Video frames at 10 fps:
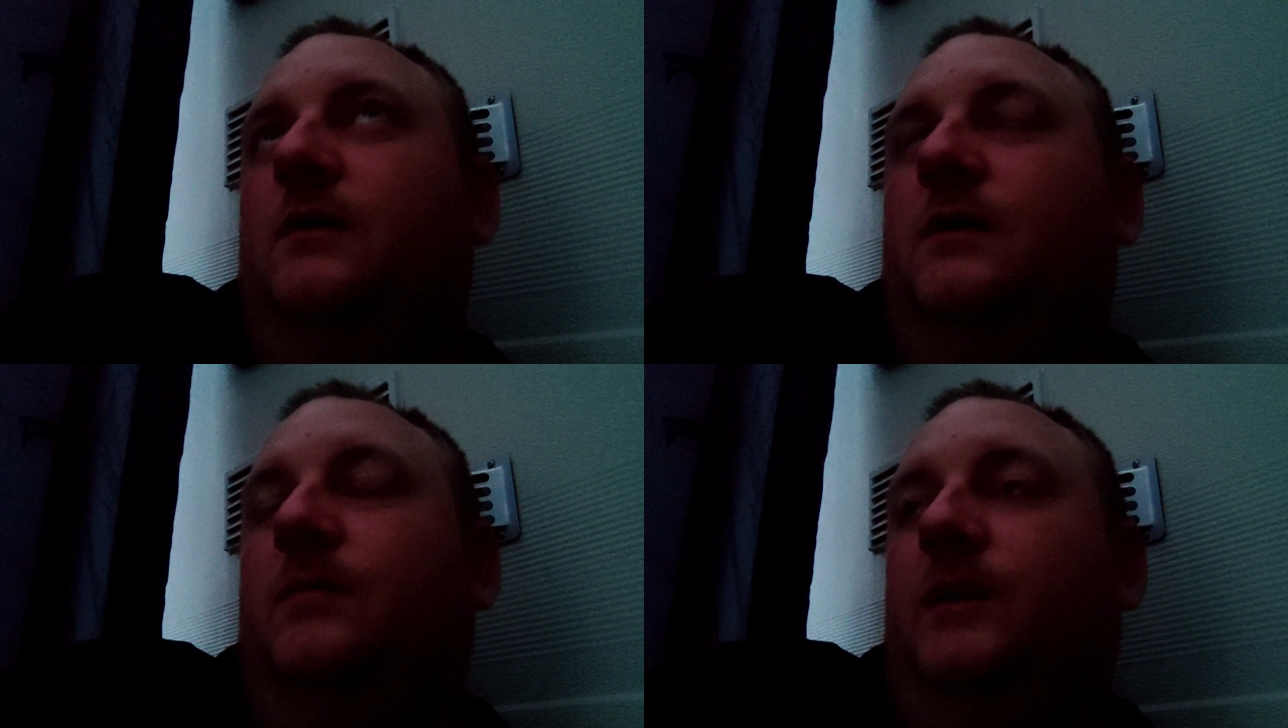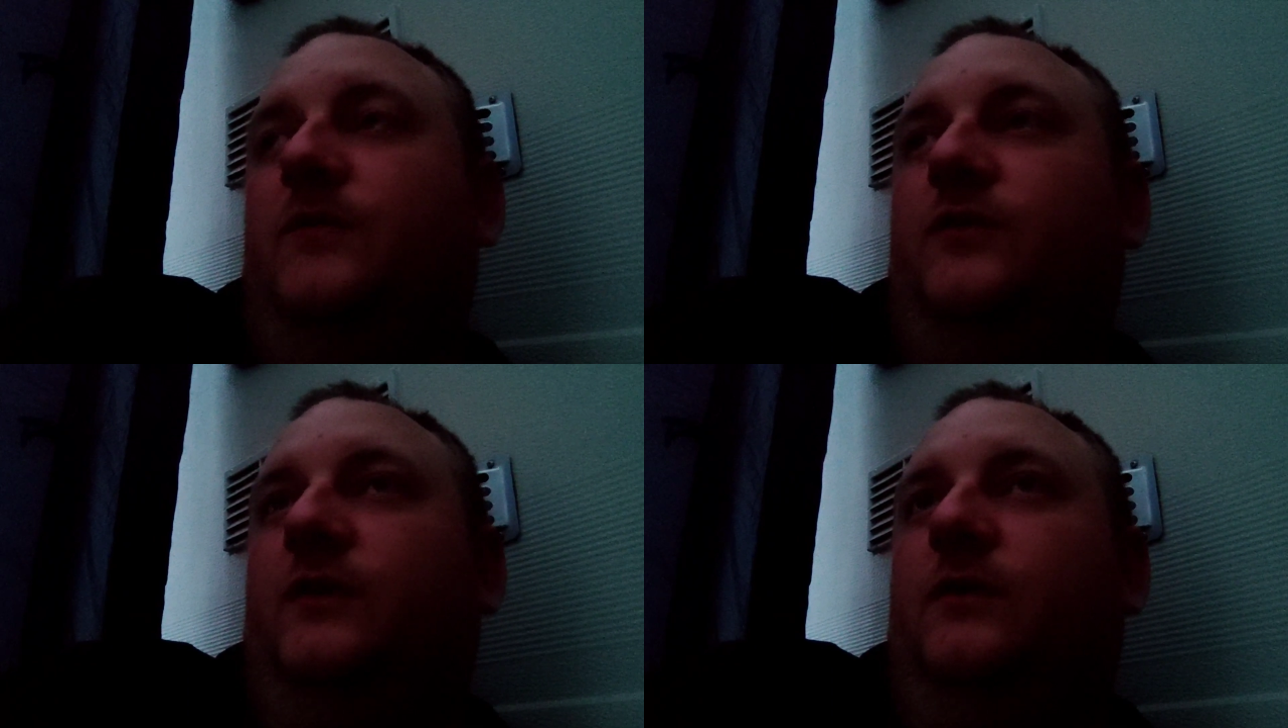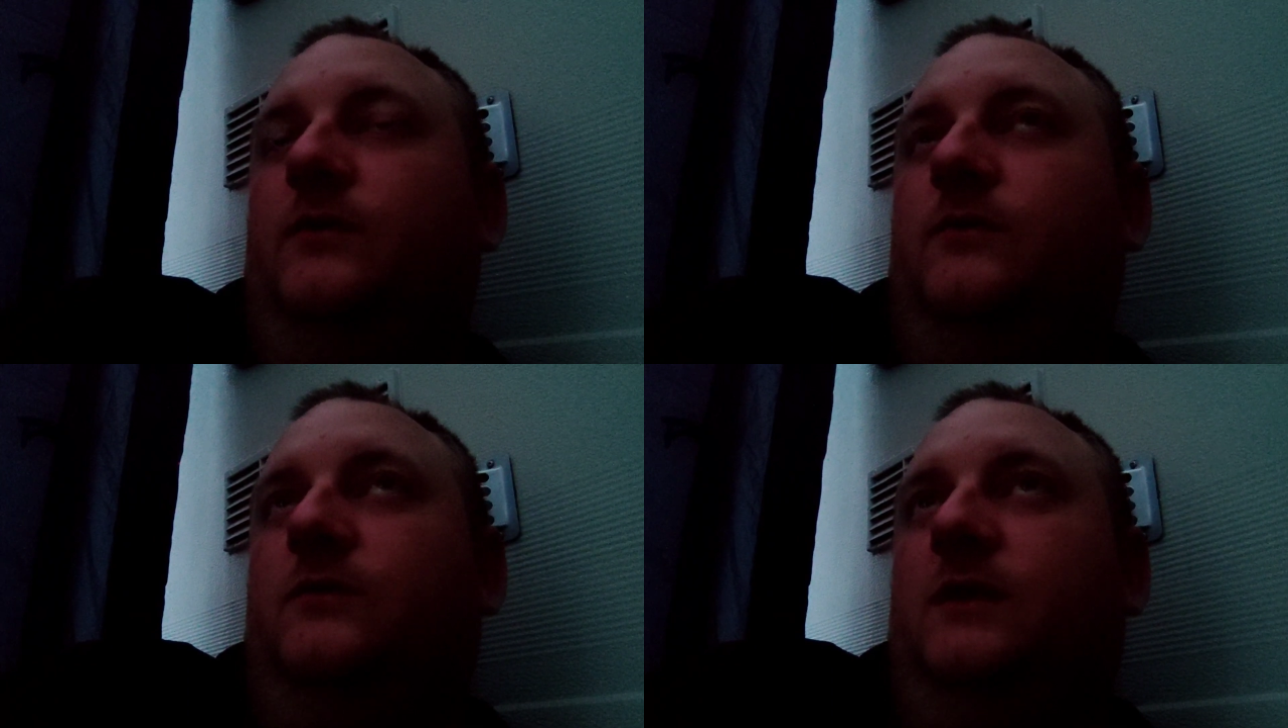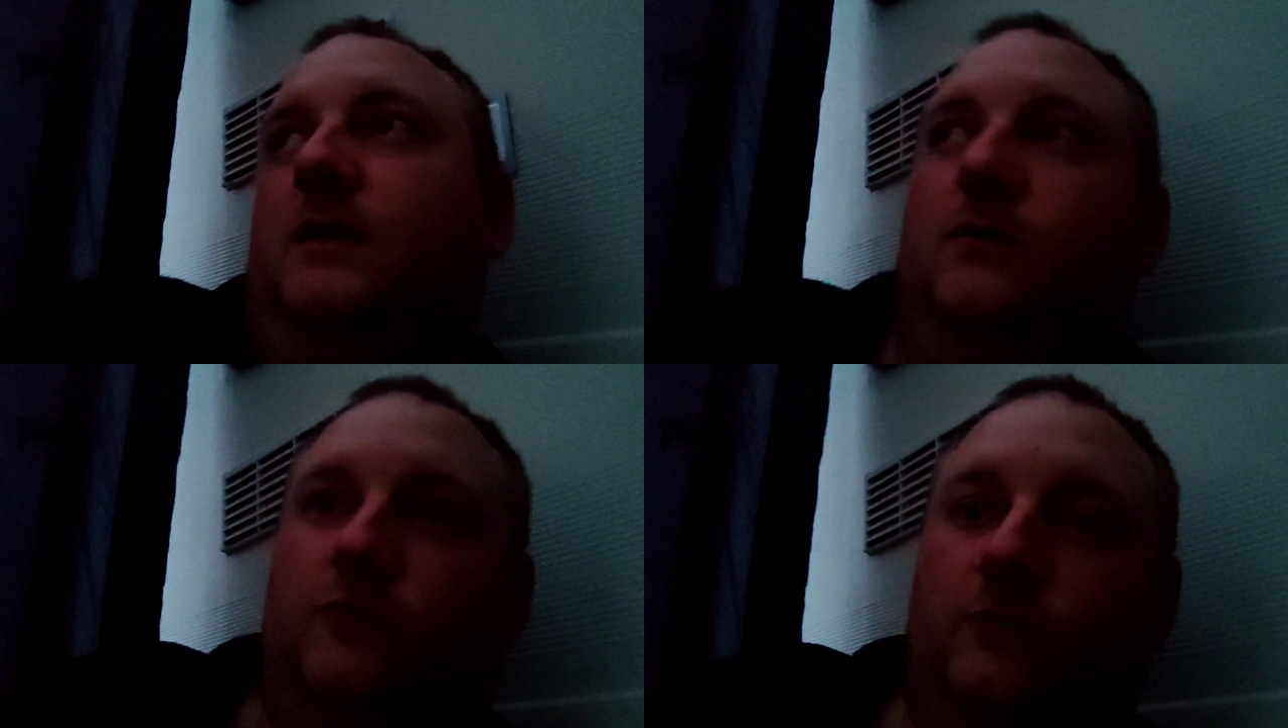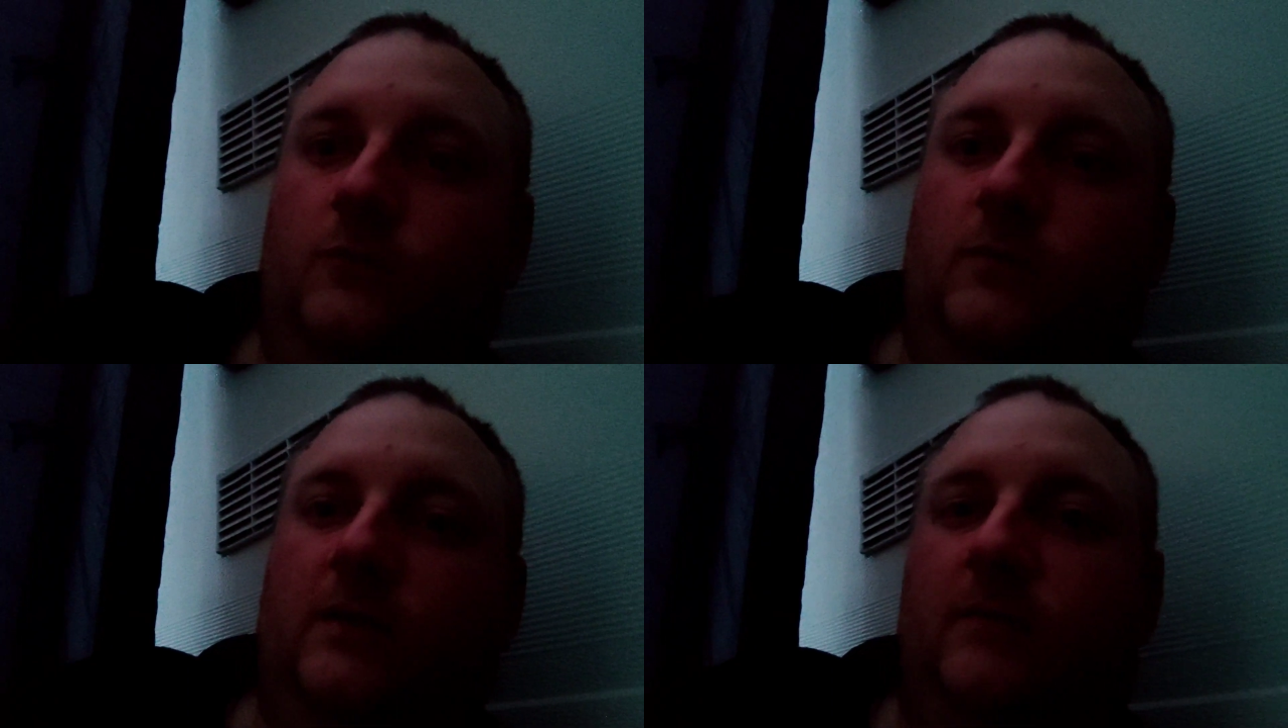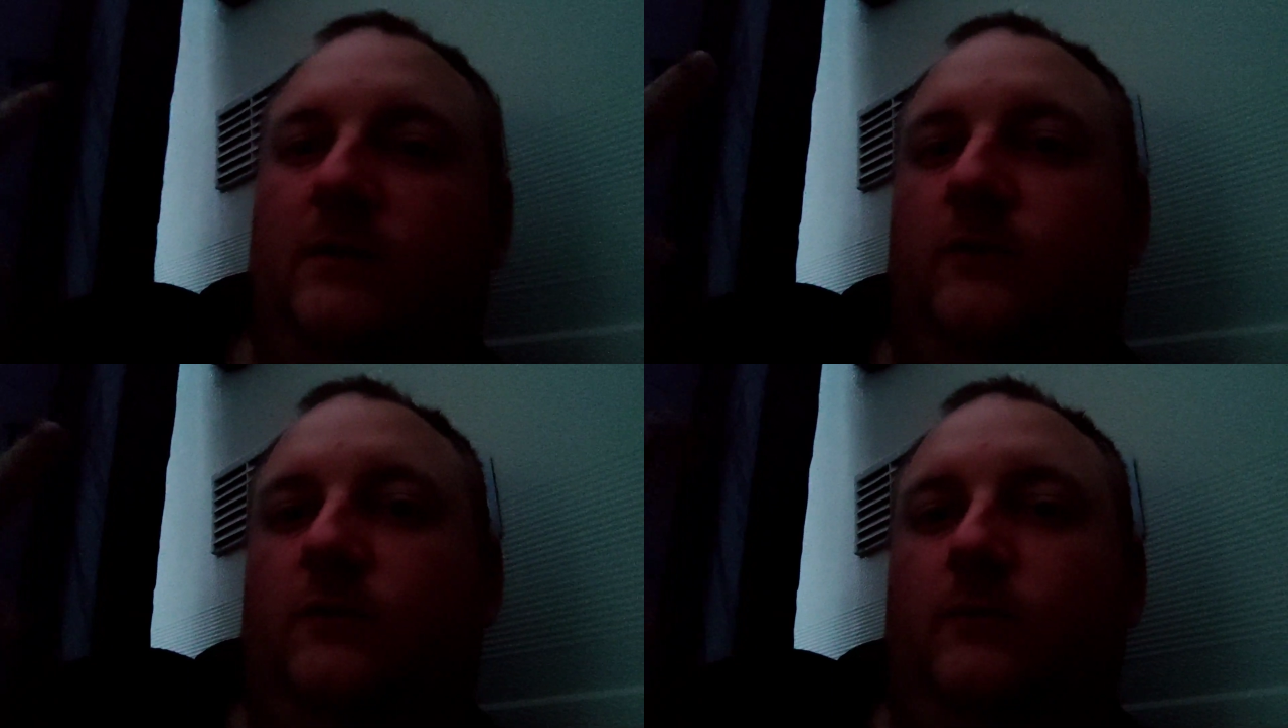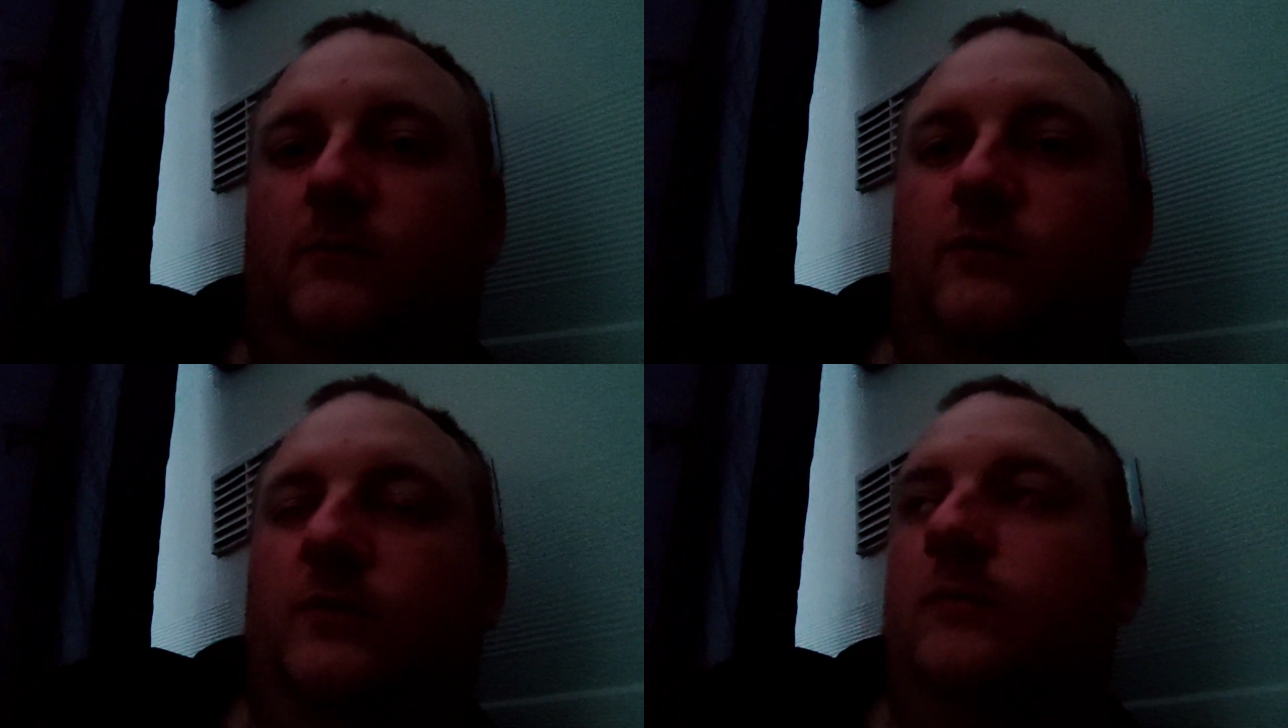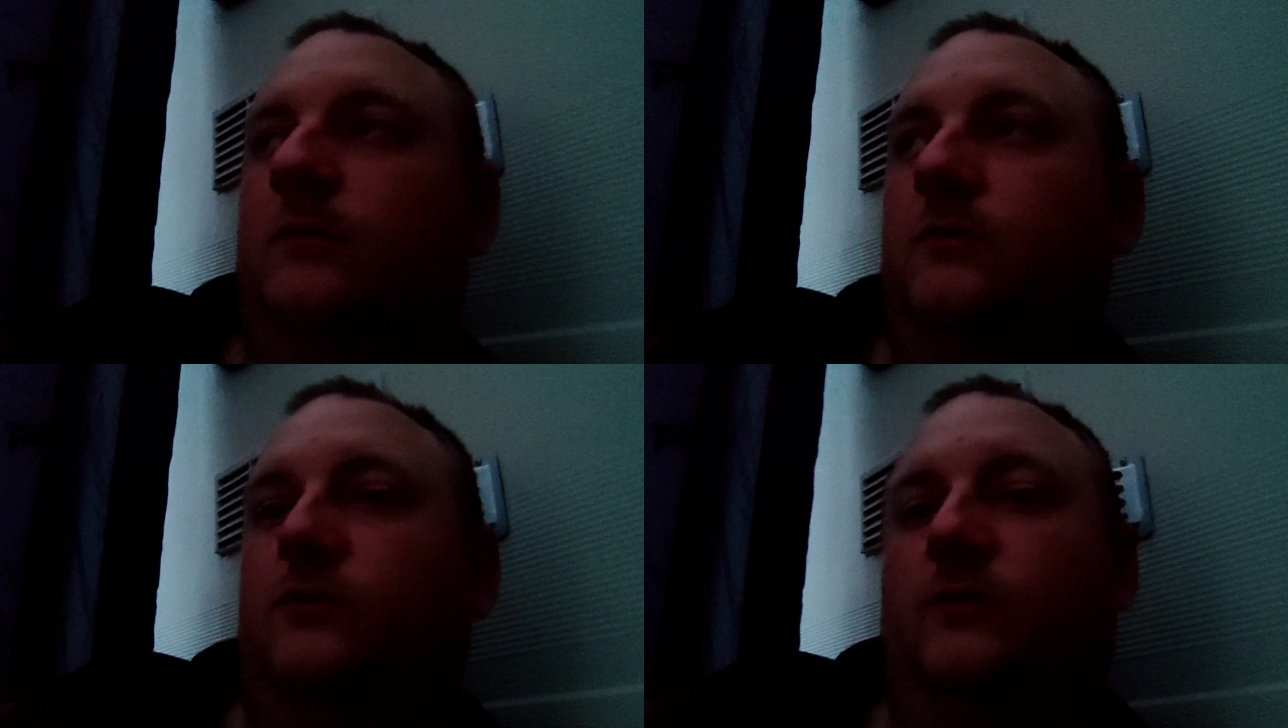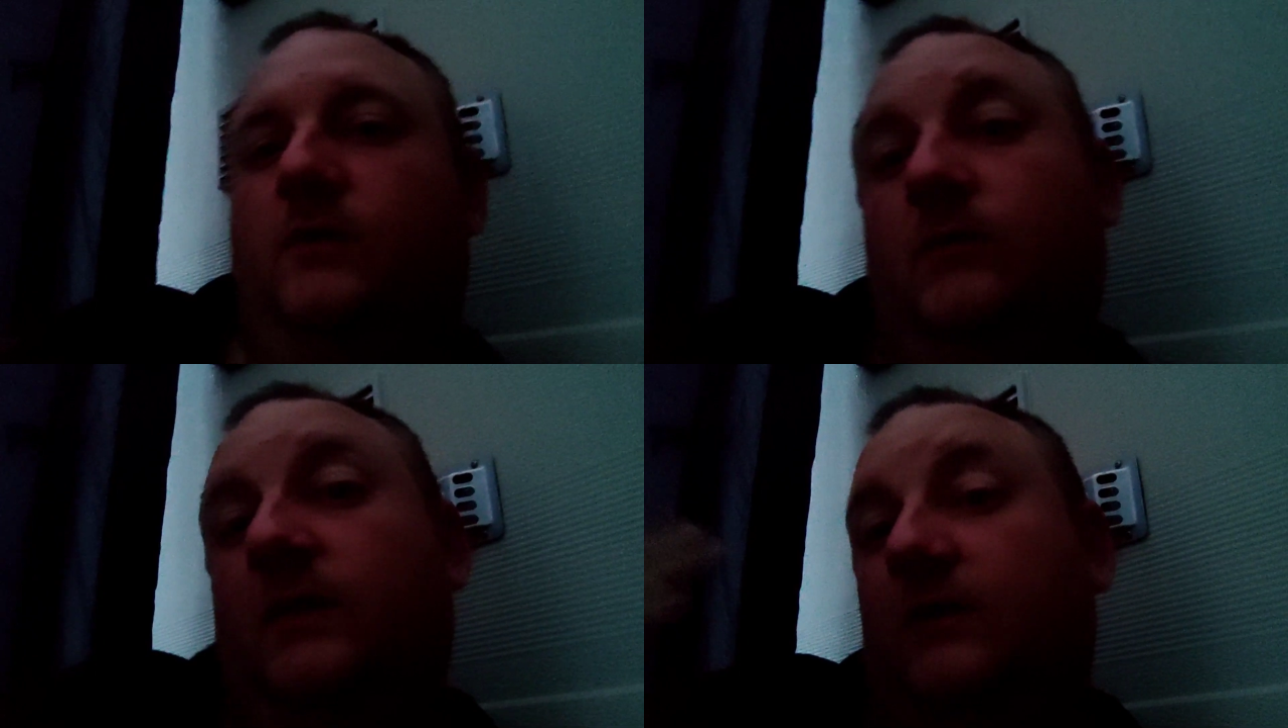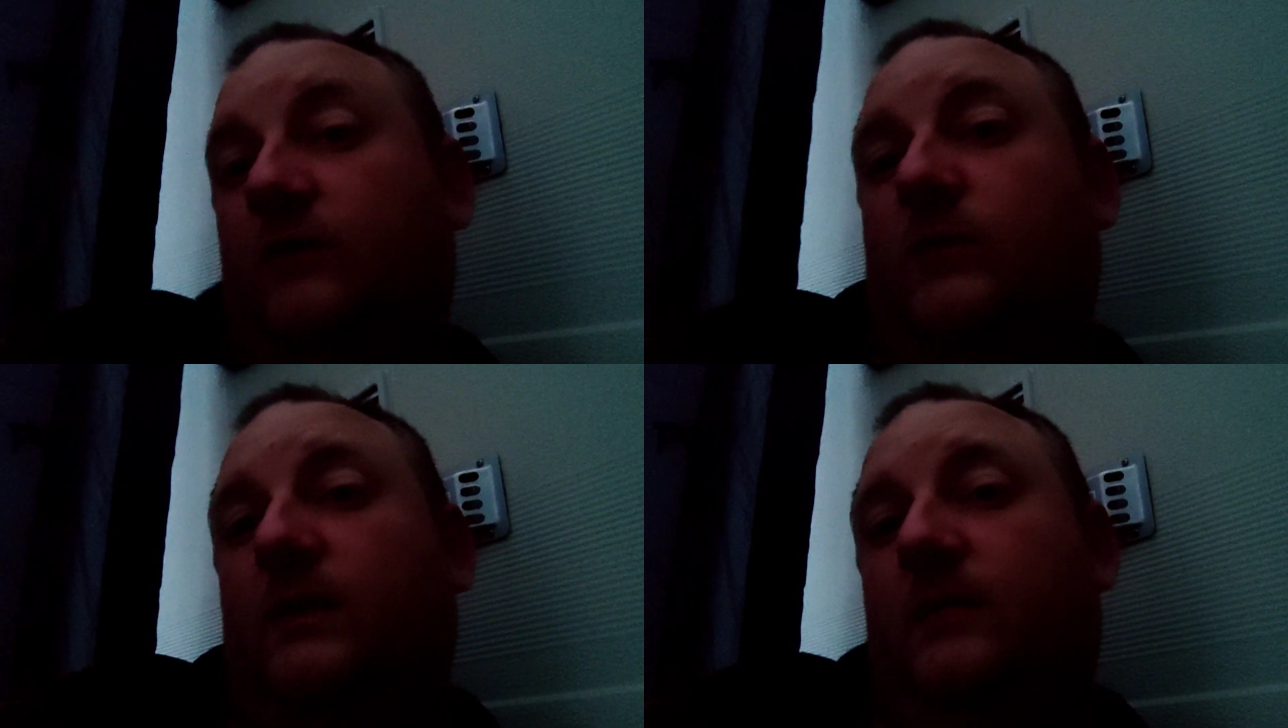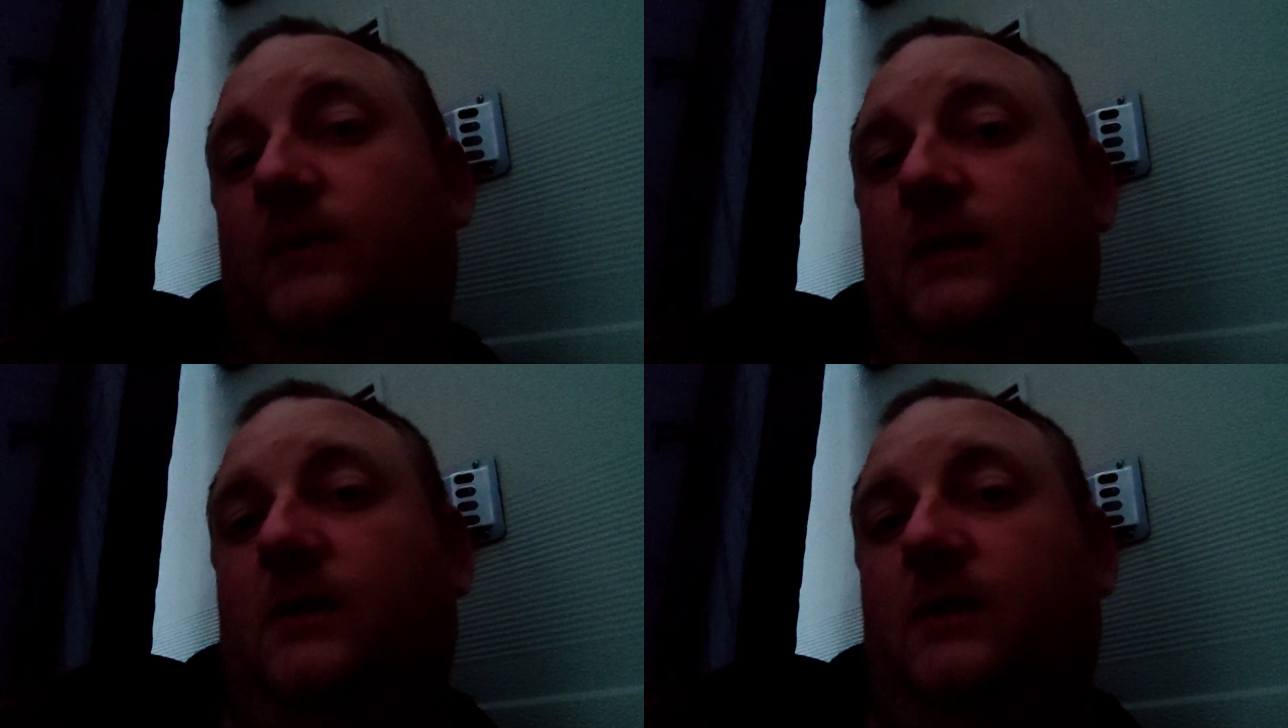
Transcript: a bungee cord that goes all the way around to the wardrobe door so it don't keep swinging about,